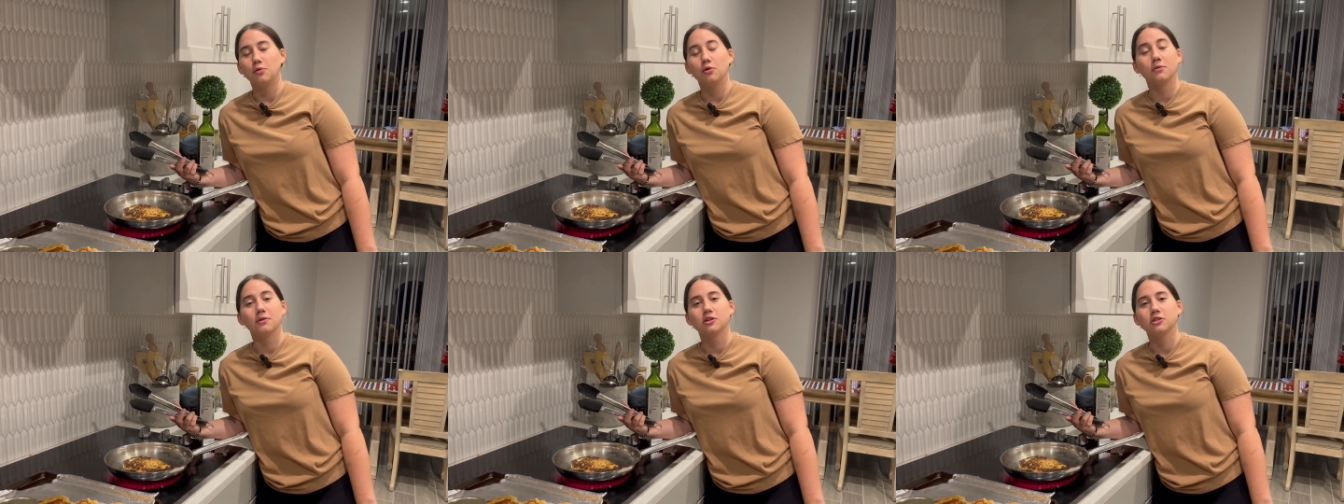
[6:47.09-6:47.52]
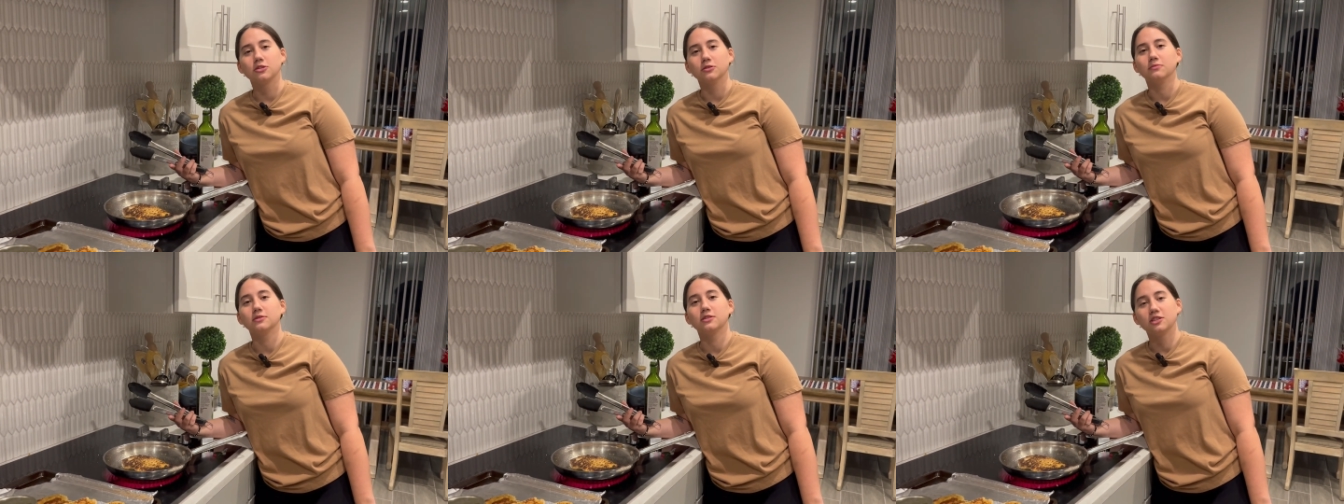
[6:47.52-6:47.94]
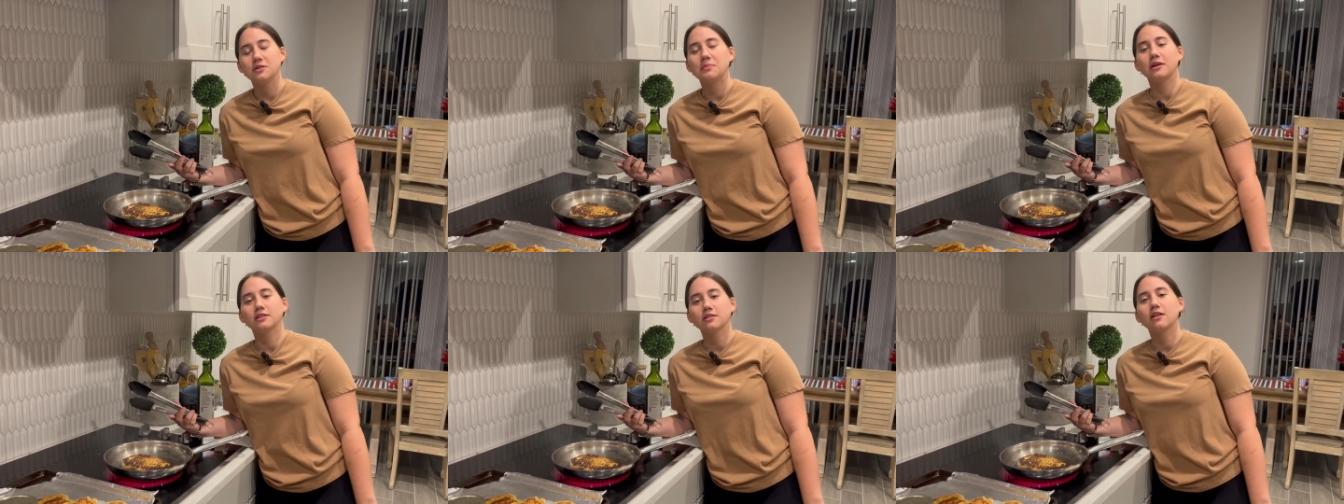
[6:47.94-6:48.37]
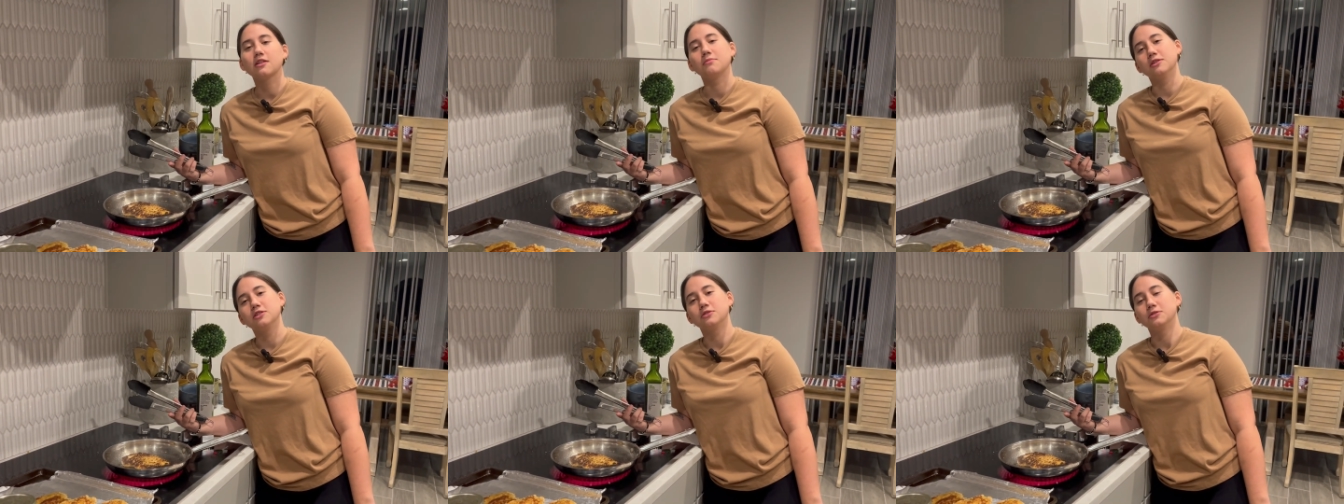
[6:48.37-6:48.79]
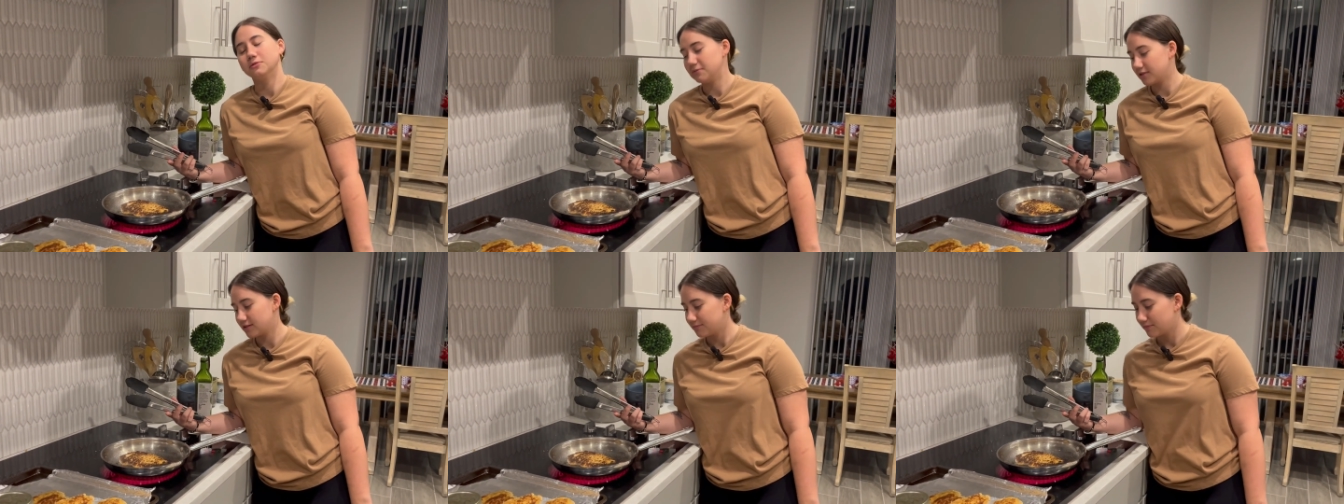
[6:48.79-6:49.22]
Or mushrooms. She makes a lot of
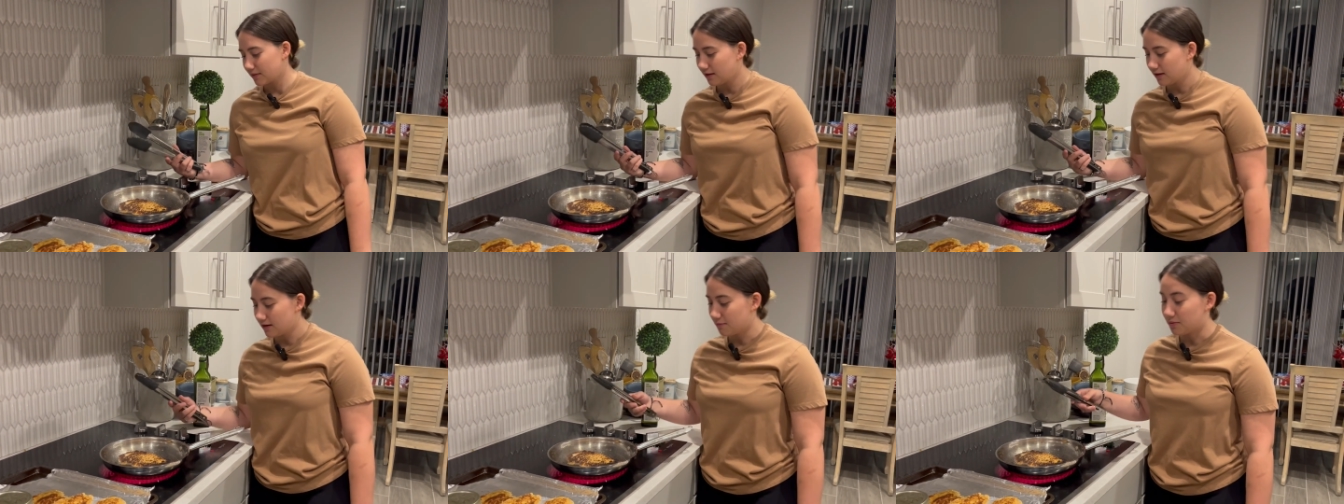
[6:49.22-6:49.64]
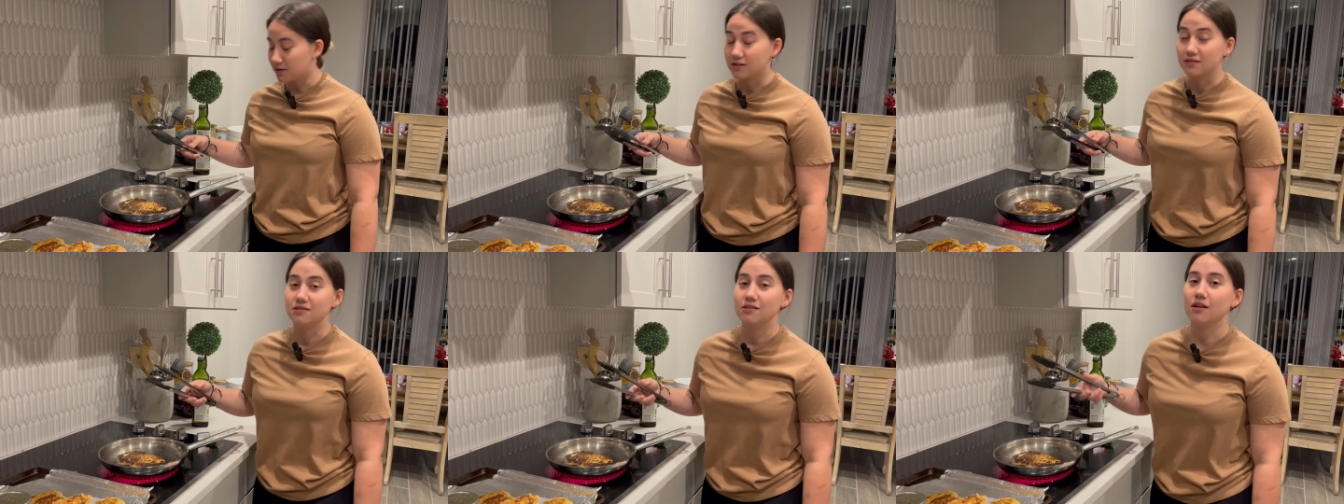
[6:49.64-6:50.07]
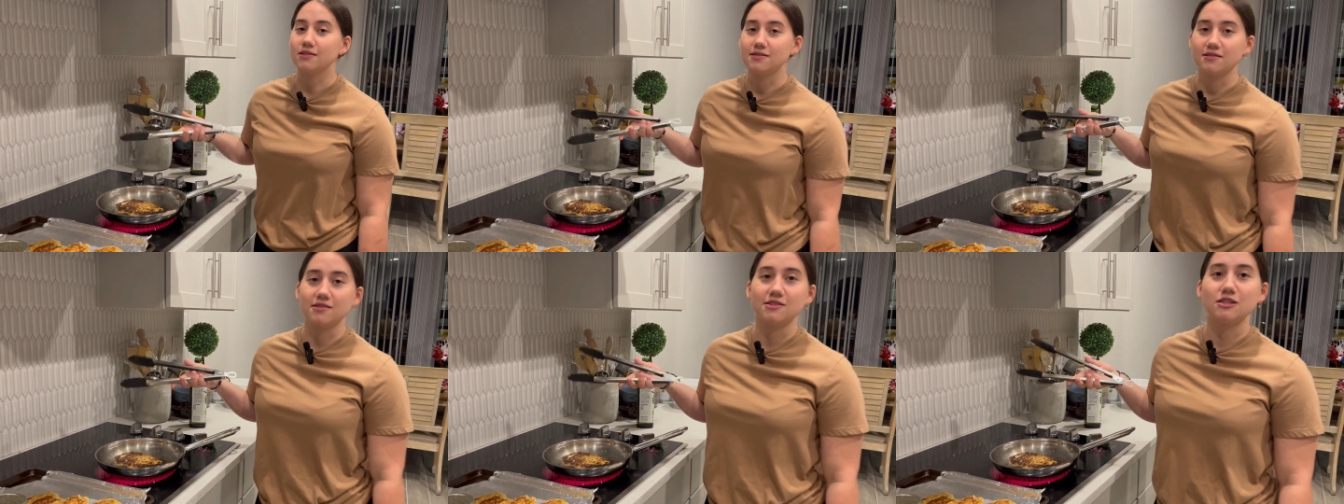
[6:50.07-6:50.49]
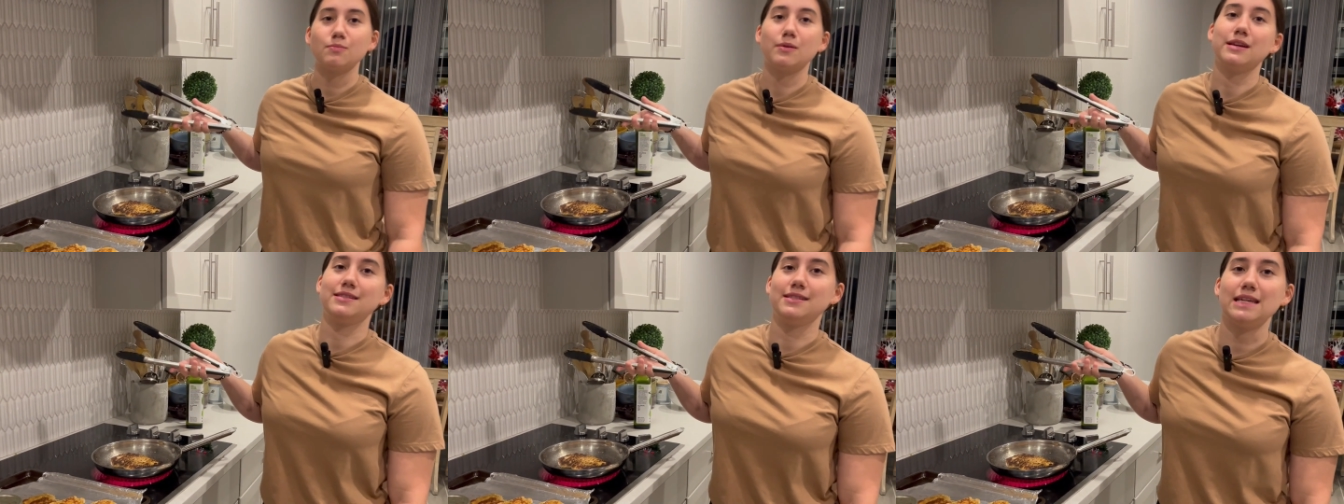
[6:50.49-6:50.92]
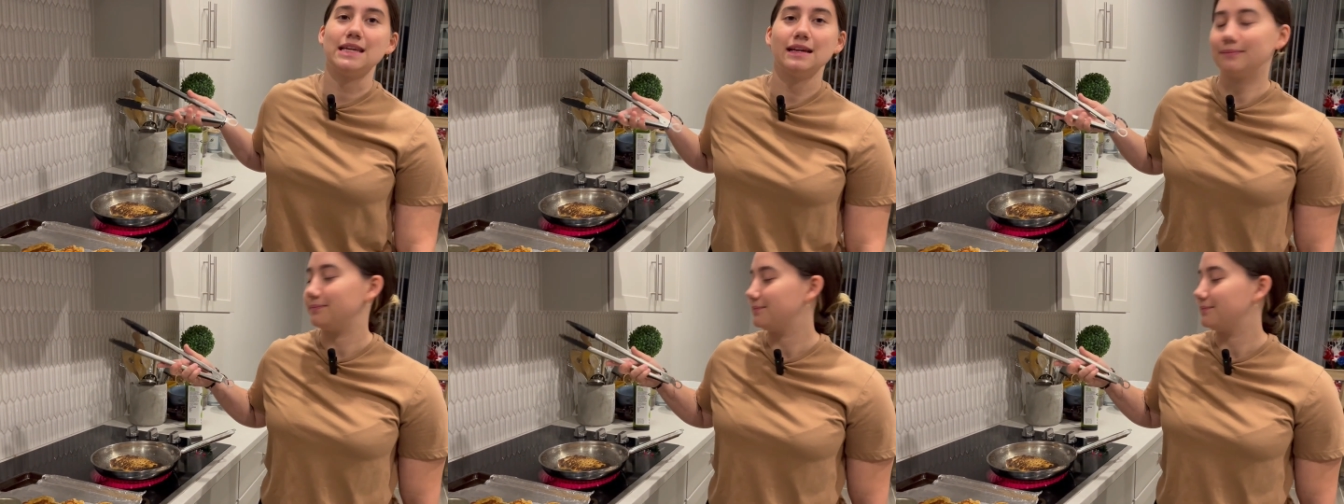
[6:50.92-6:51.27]
mushrooms. But the sauce looks spicy.